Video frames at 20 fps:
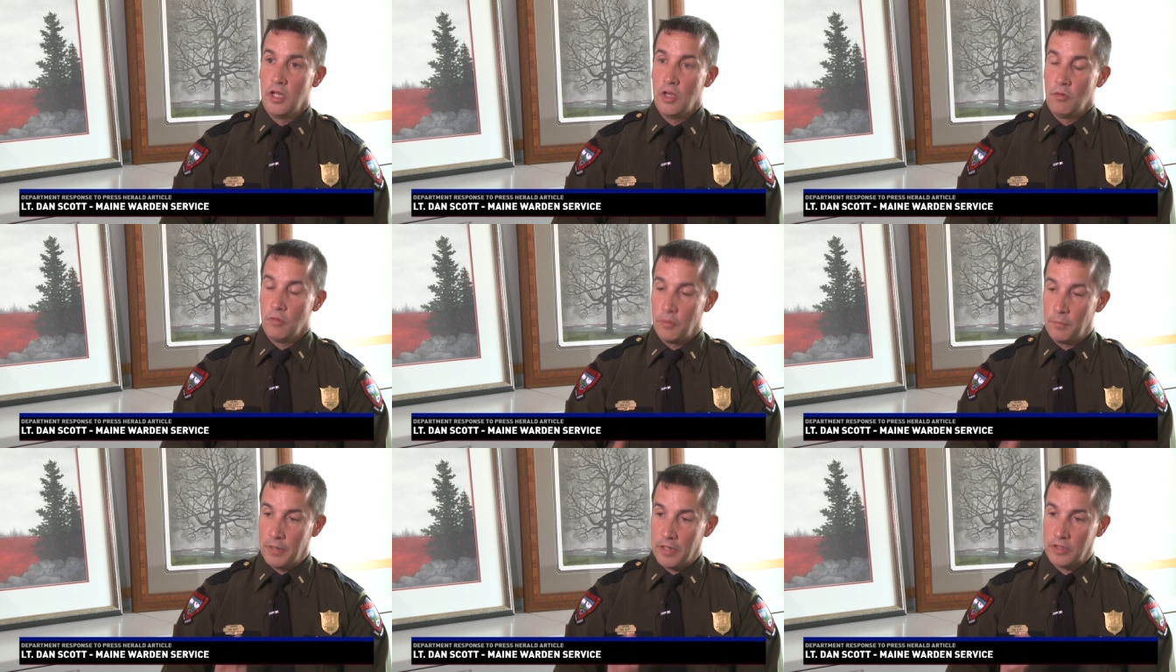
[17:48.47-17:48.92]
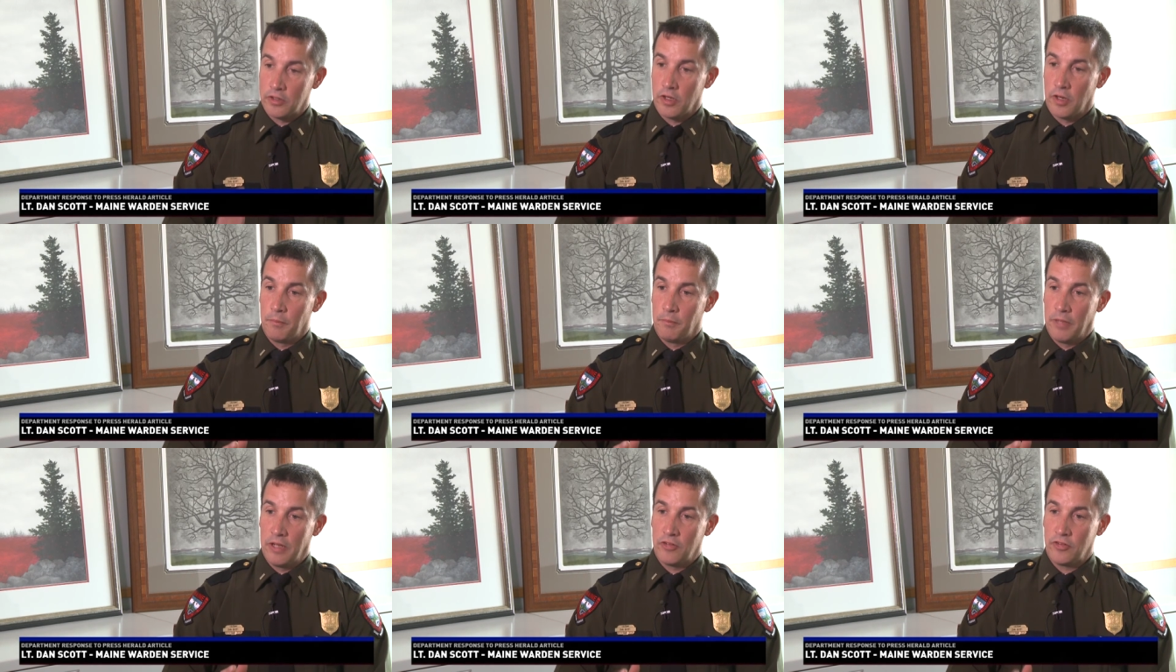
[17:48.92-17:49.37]
We picked our
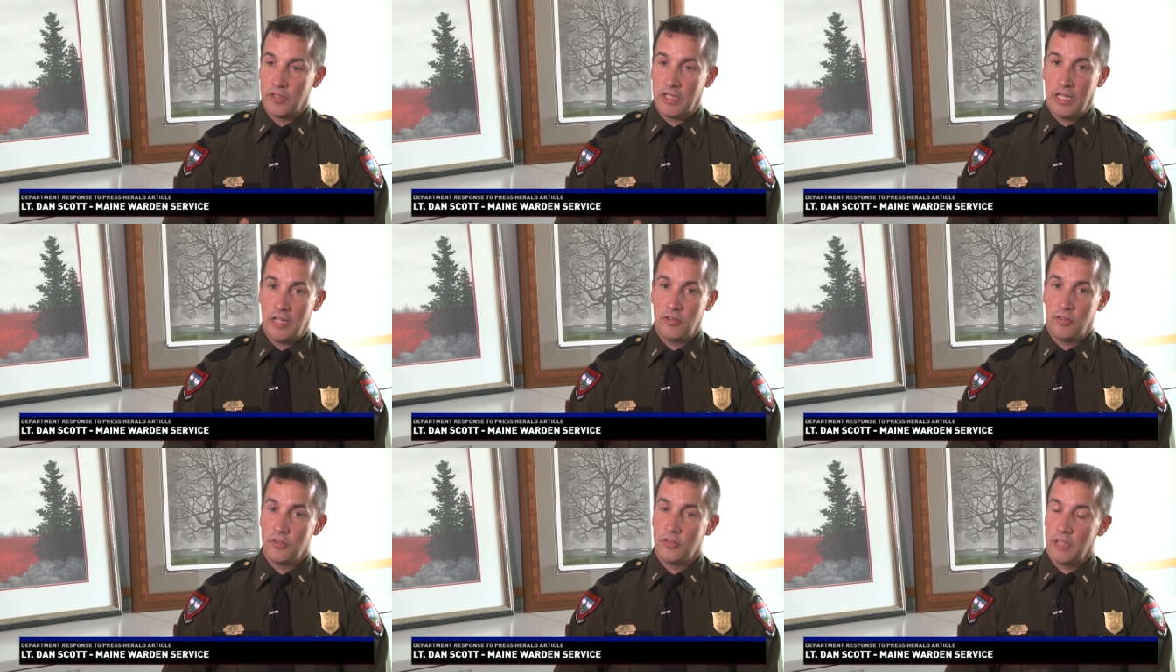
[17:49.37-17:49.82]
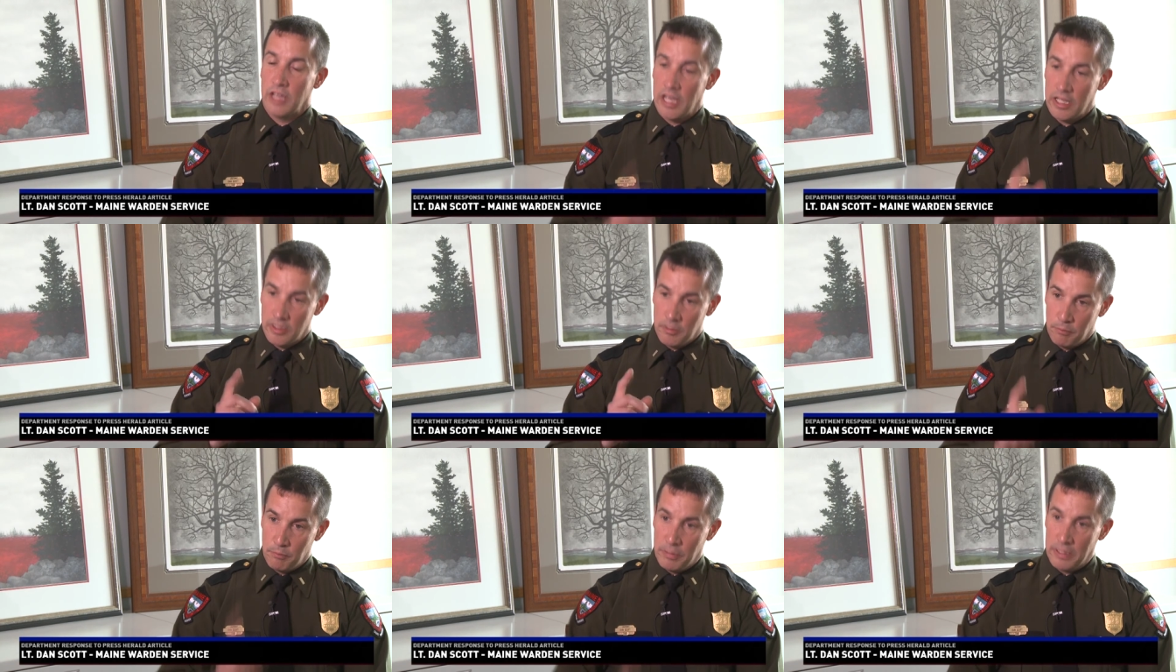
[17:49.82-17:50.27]
best cases that had
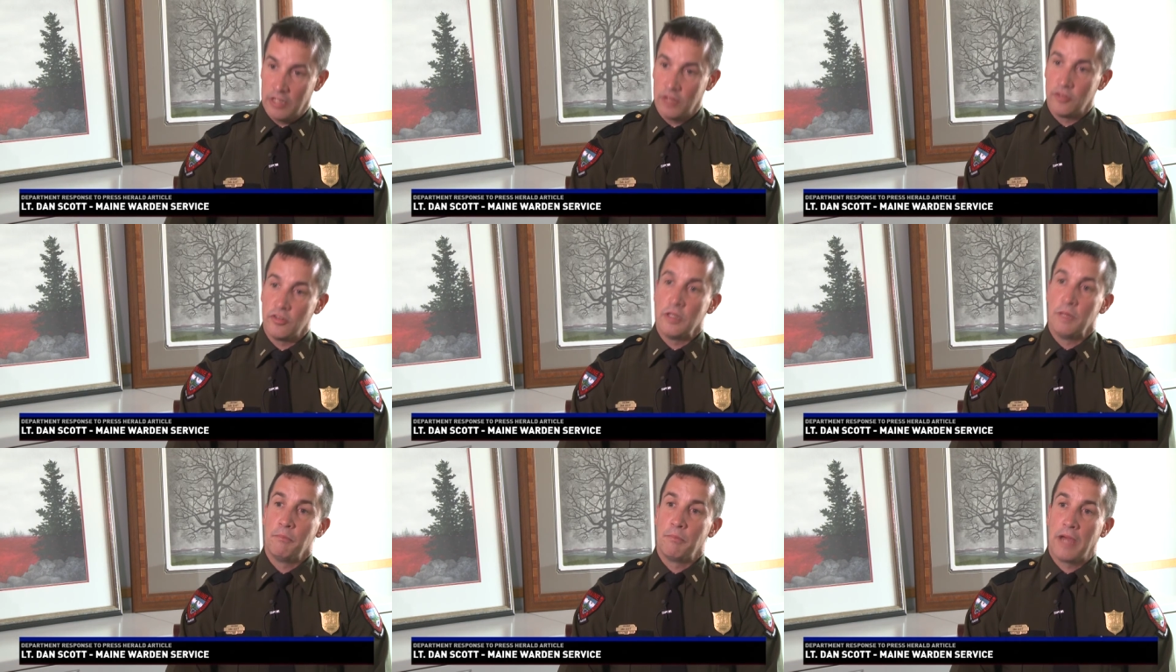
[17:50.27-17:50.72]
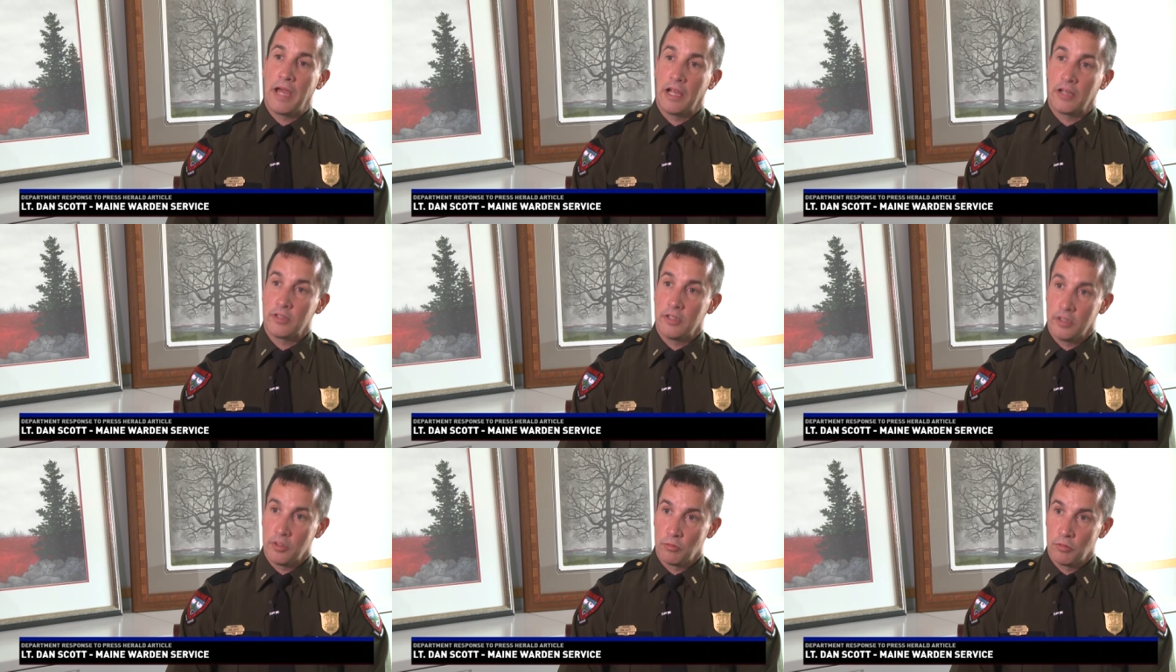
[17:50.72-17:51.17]
the biggest
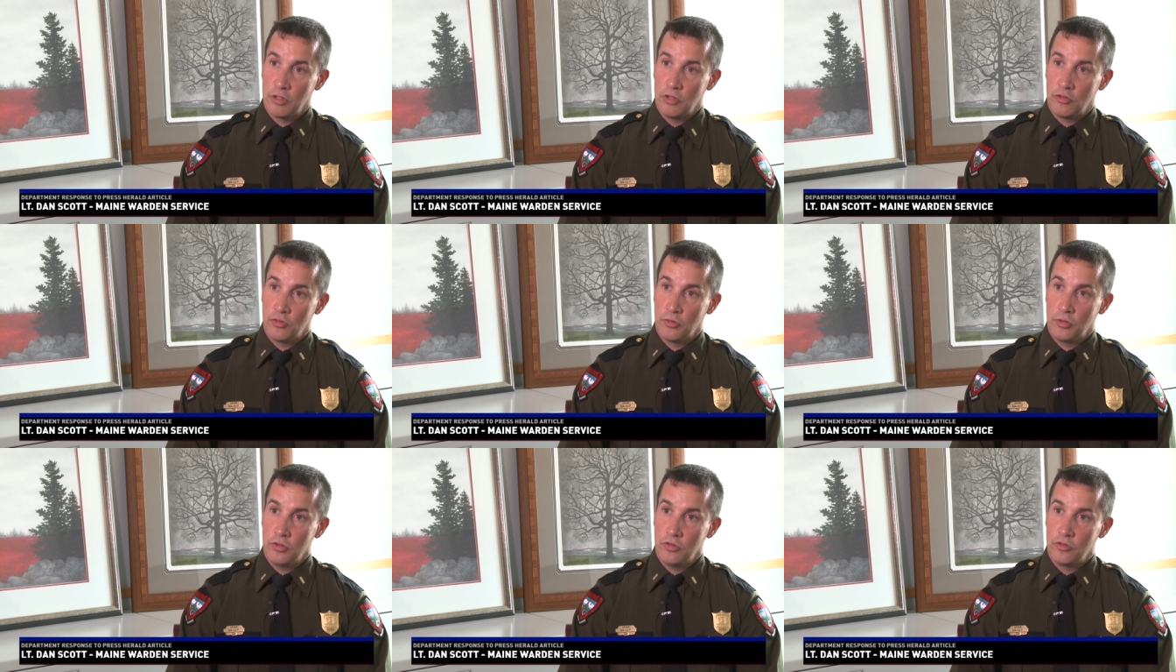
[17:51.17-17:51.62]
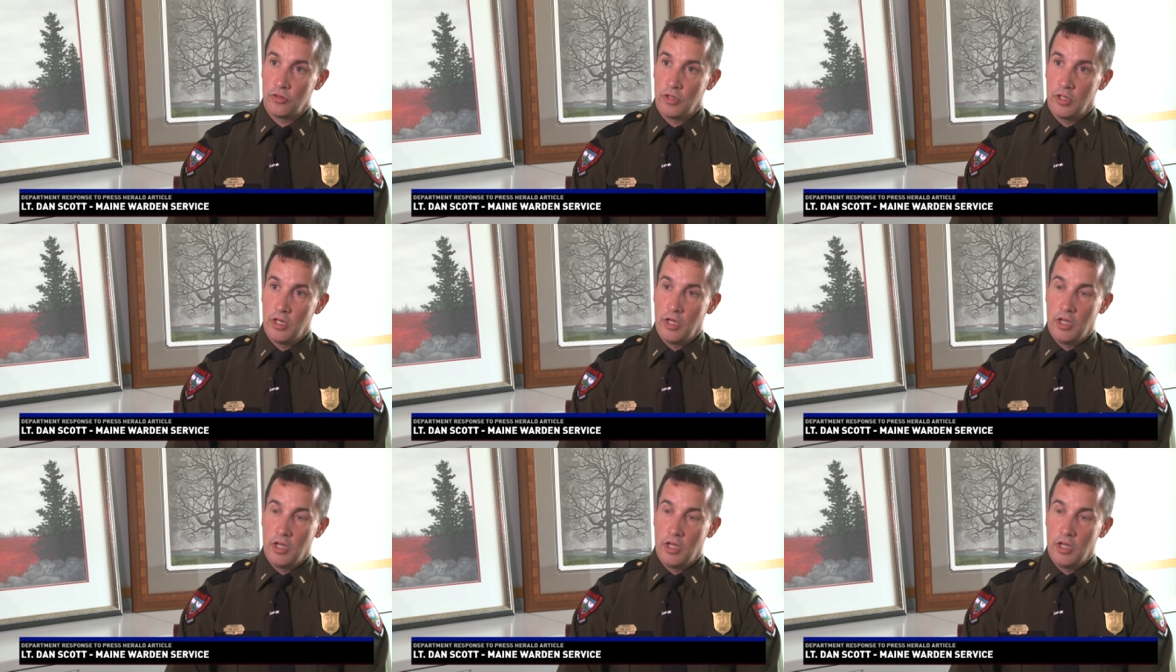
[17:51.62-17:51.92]
impact on the resource.